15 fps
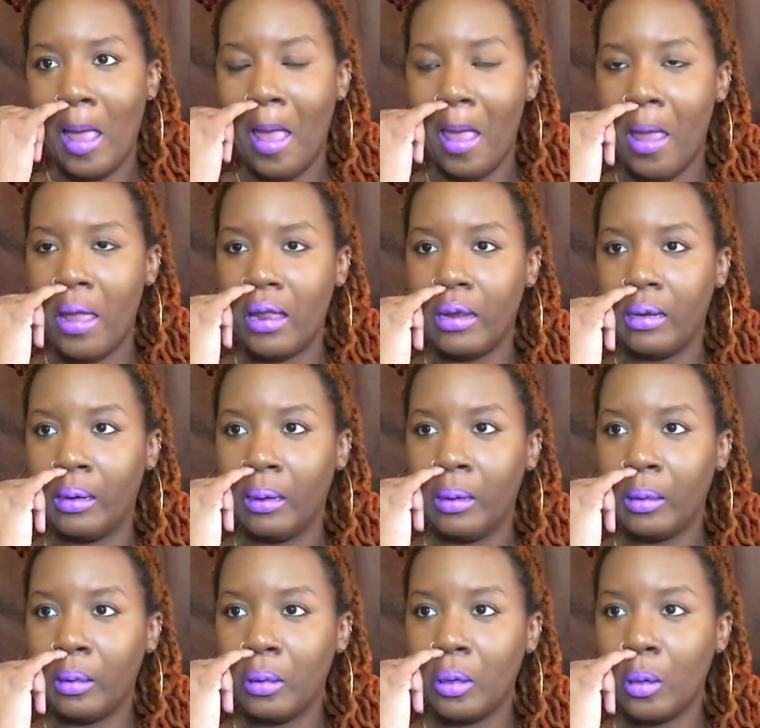And,
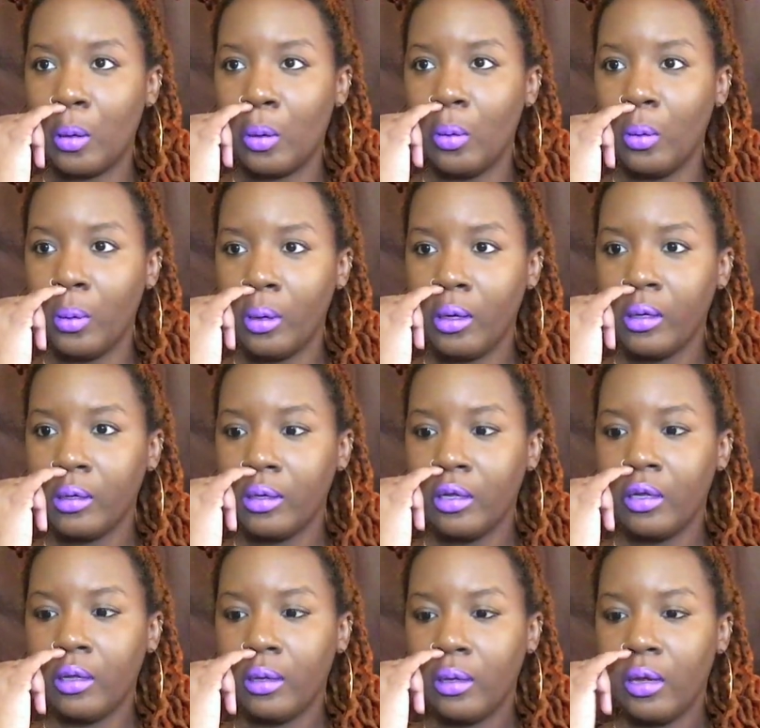you know,
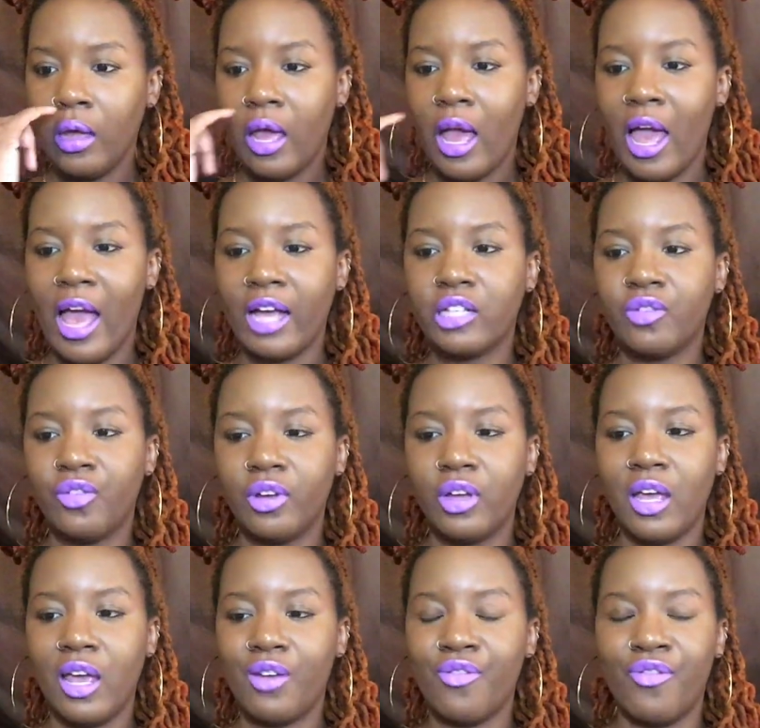ask for
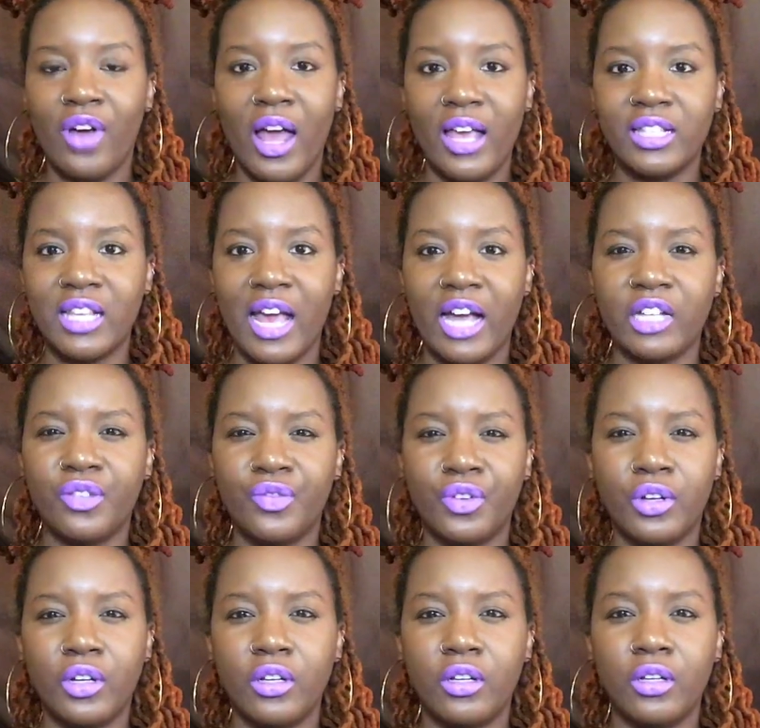advice. Ask
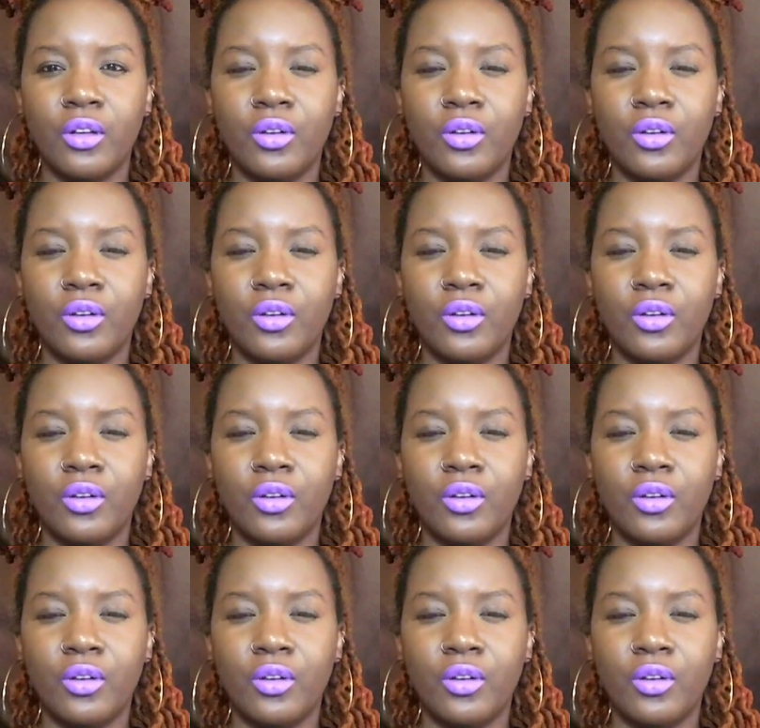for